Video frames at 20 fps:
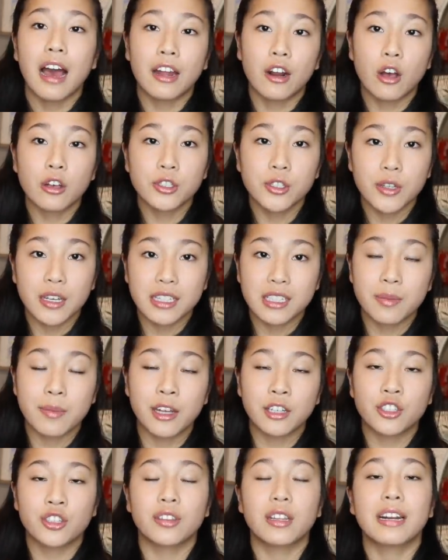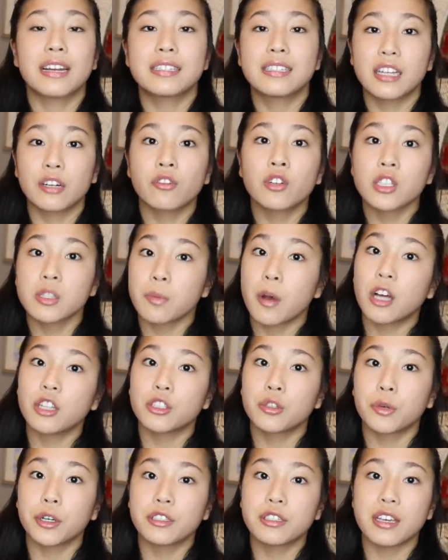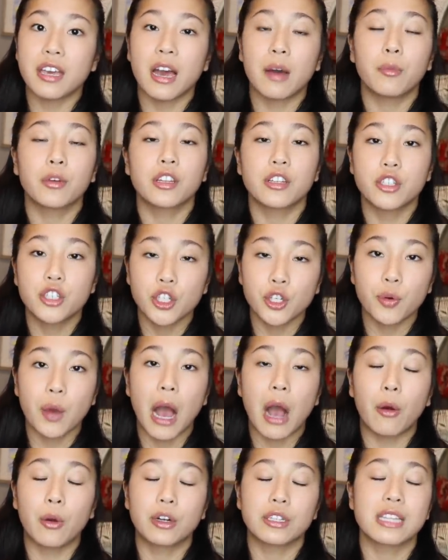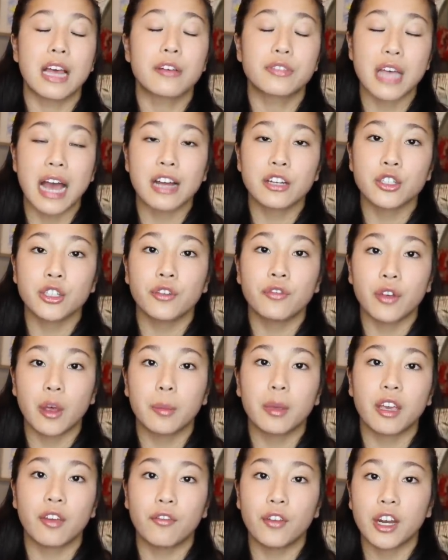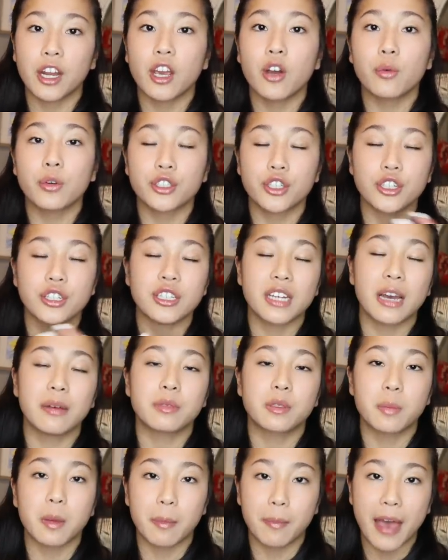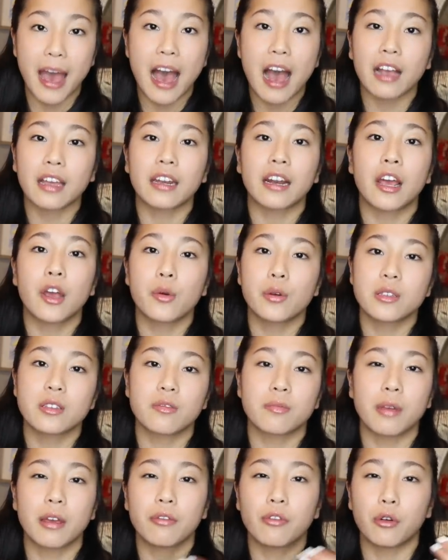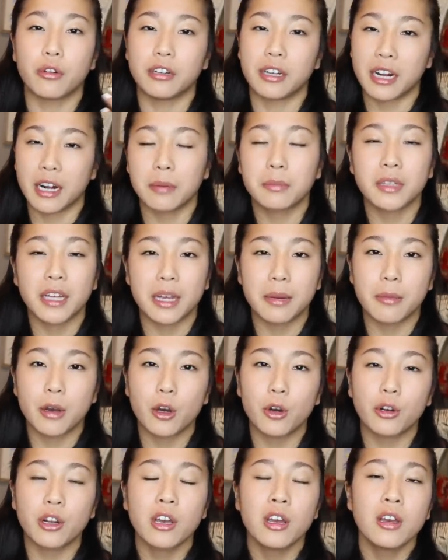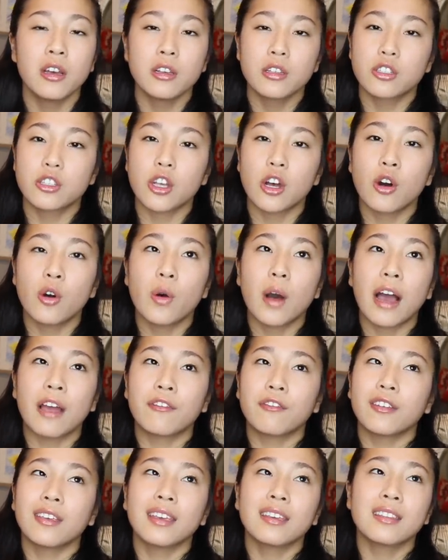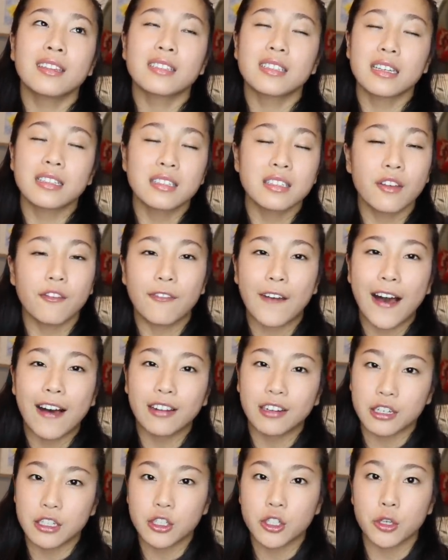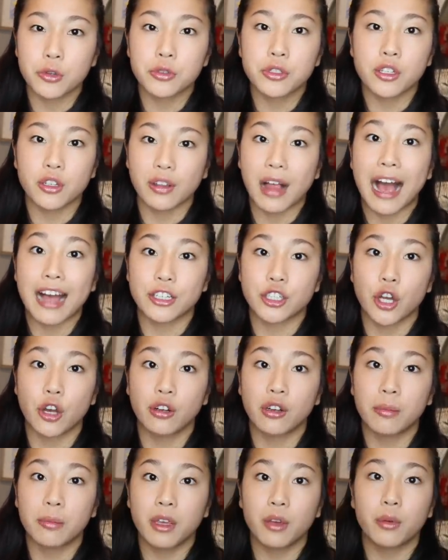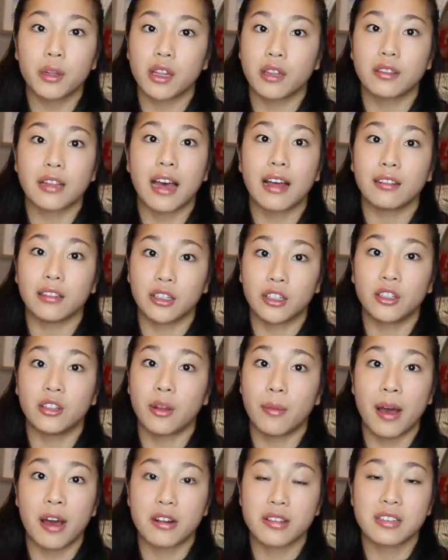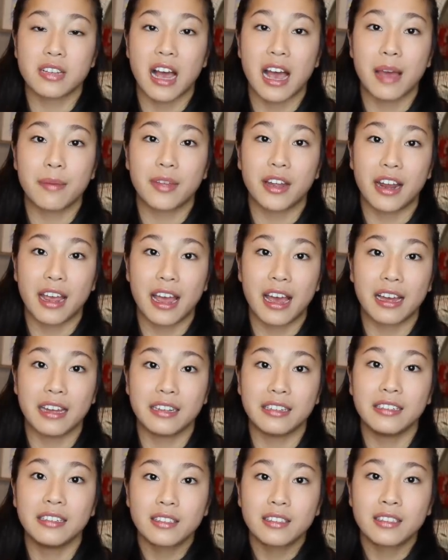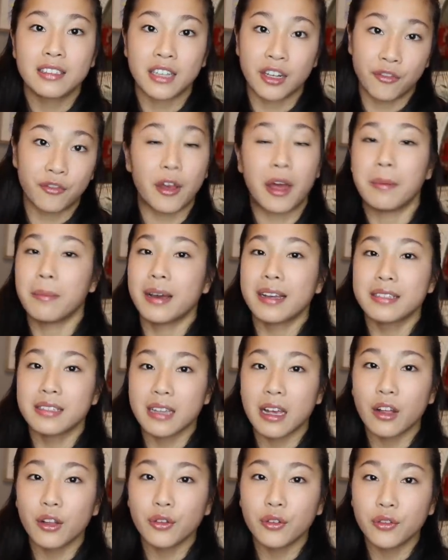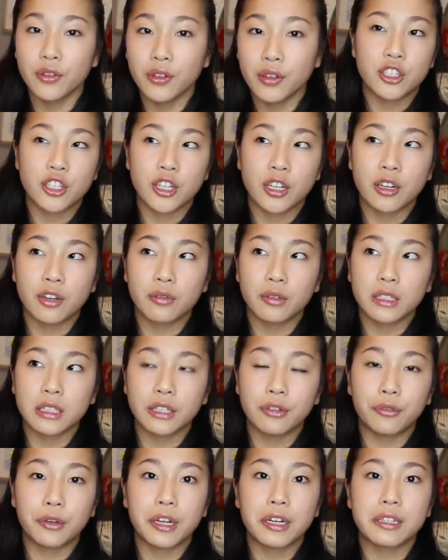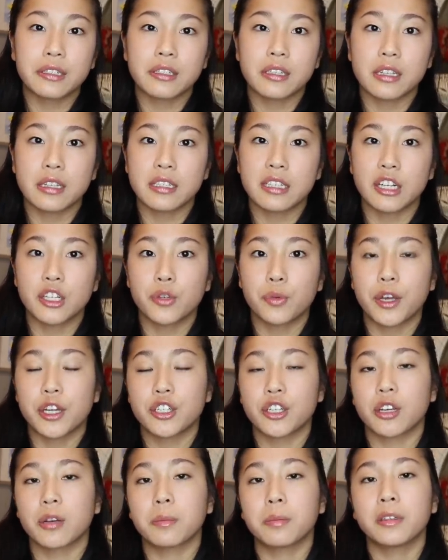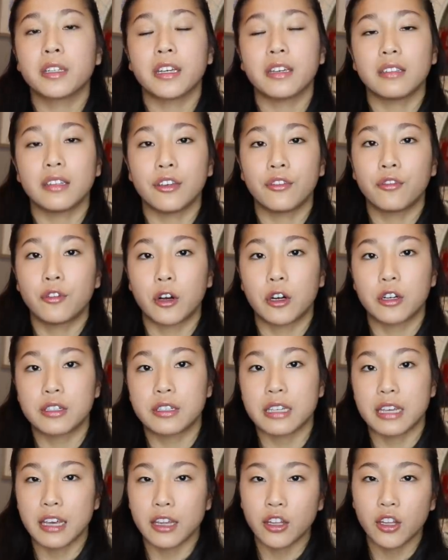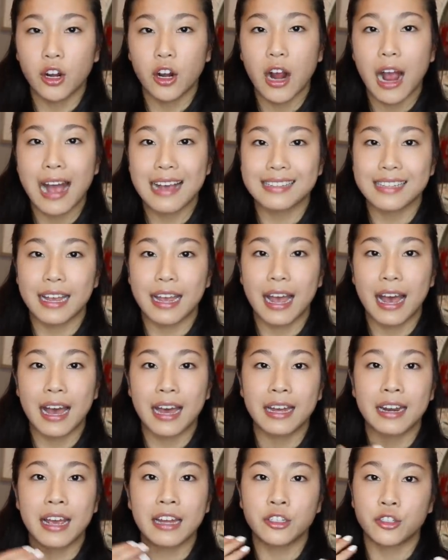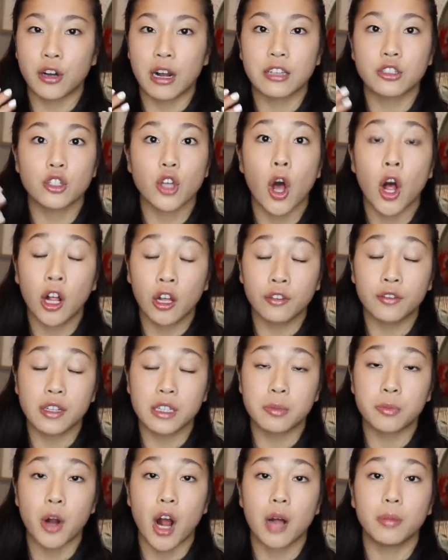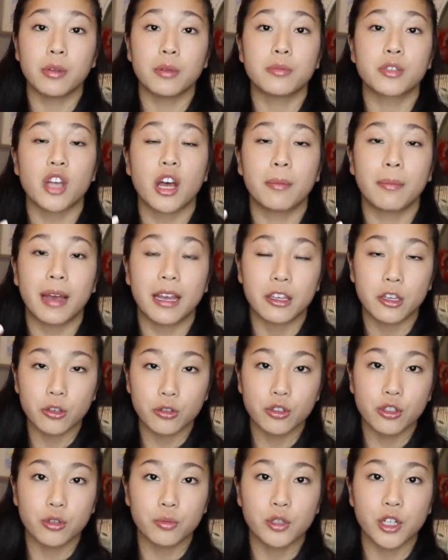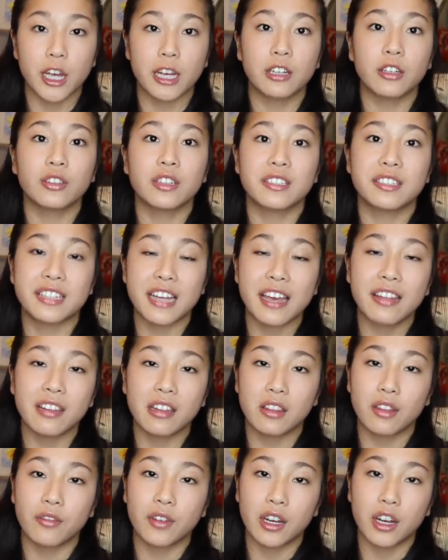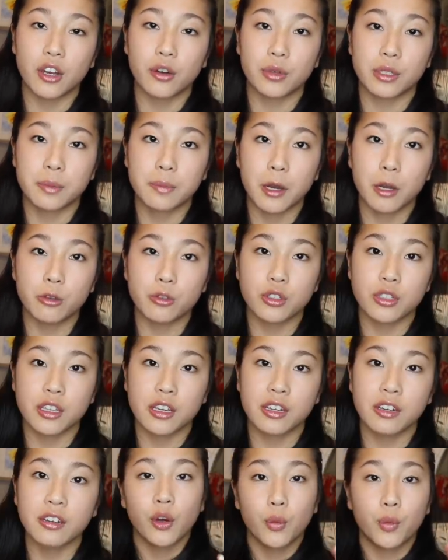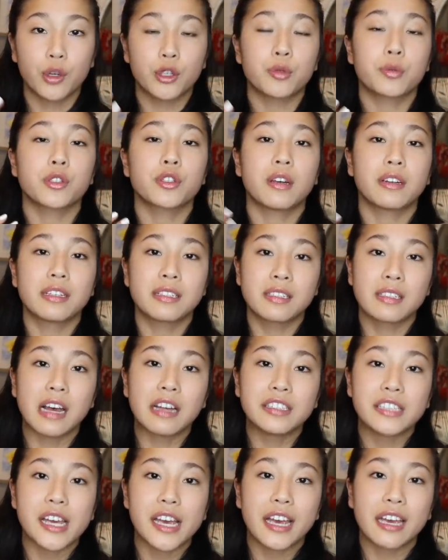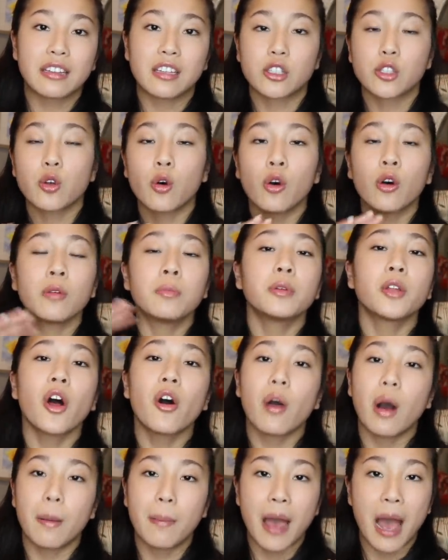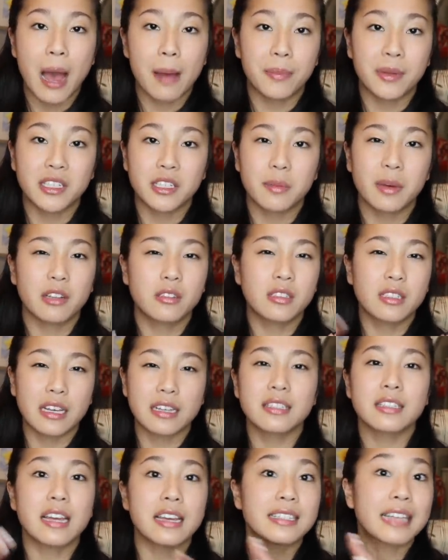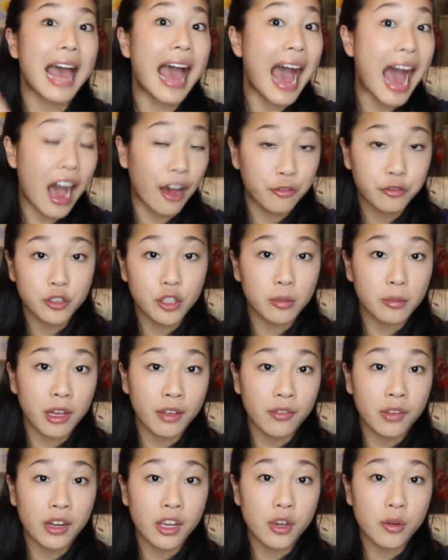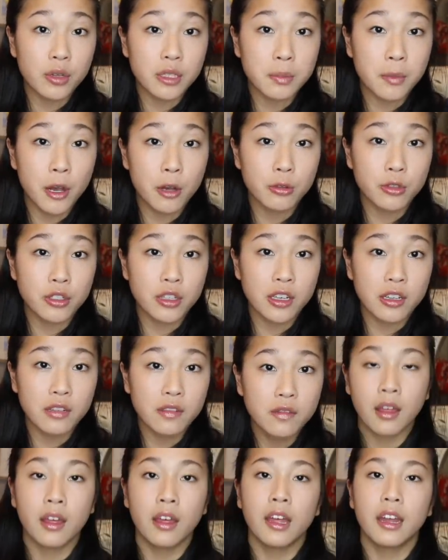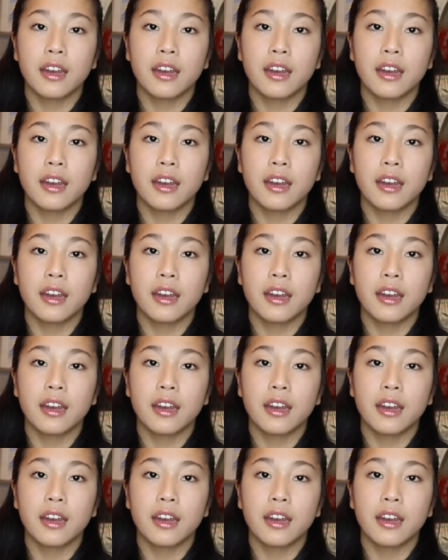I'd also like to mention that I did respond to her DM within 2 hours. I was actually filming a video when she DM'd me back, and I always have my phone in airplane mode, so I feel like this isn't a valid excuse to lash out at me within that little amount of time that I had to defend myself. She didn't really read into the situation completely first either, as I had addressed all of these problems on my YouTube channel the day that the video was posted, which was on a Sunday, and this whole blow up happened about 6 days after my video was posted.